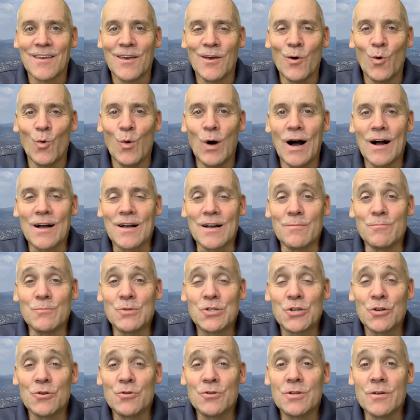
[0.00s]
Welcome
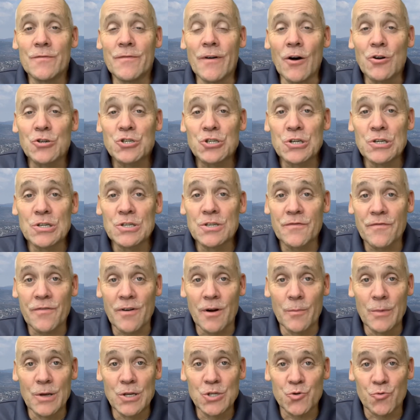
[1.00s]
to Devotions
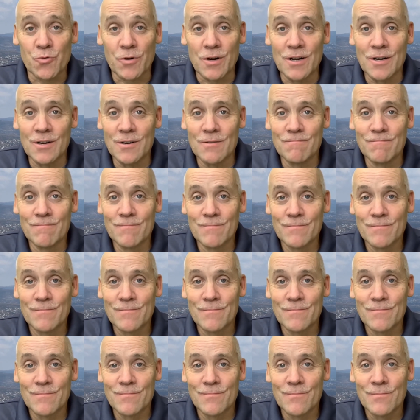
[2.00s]
from Israel,
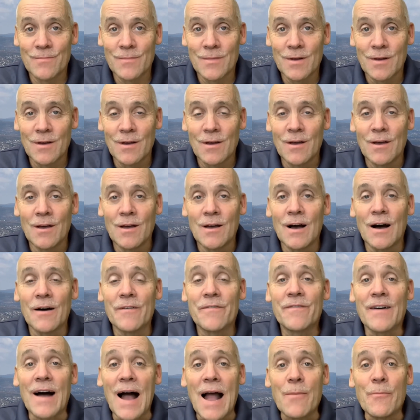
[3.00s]
a
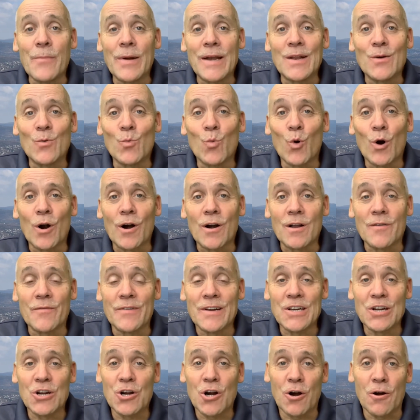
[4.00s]
5-minute word of
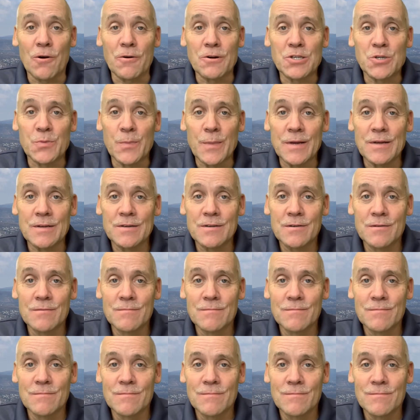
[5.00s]
encouragement.
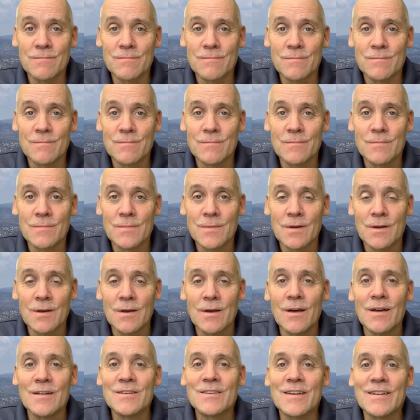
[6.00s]

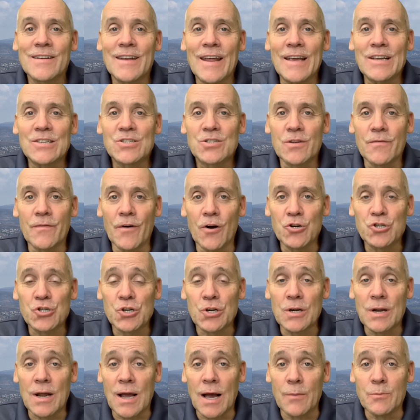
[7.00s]
Today's
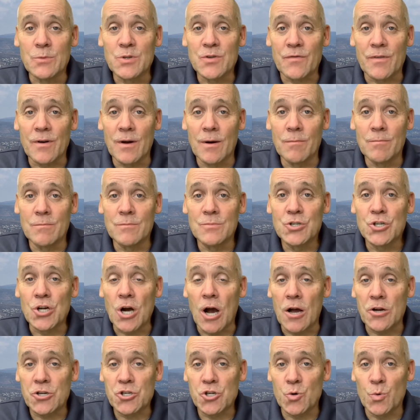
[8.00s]
devotion comes from
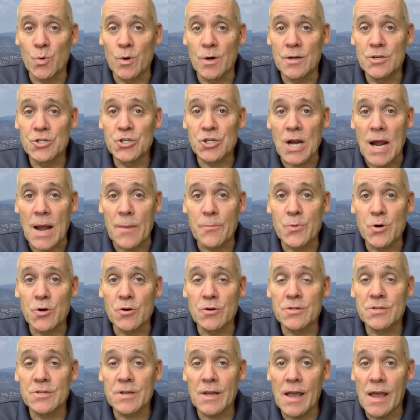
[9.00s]
Joshua
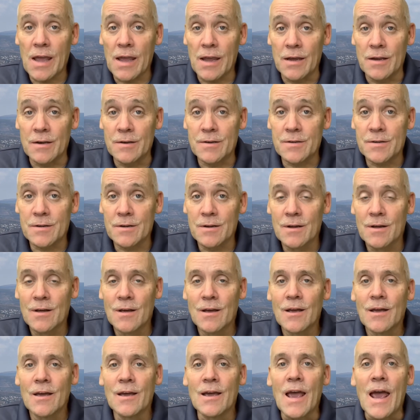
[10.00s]
chapters 8
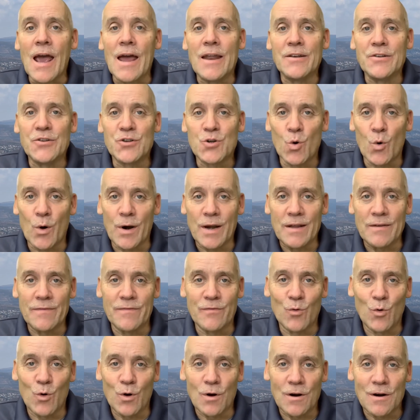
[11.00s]
and
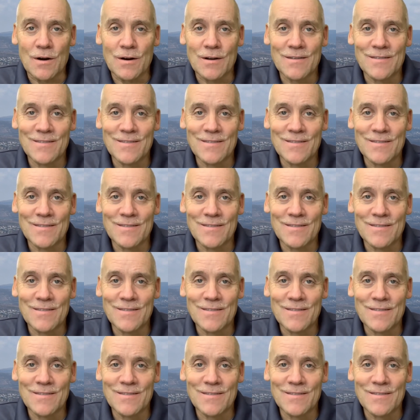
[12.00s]
24.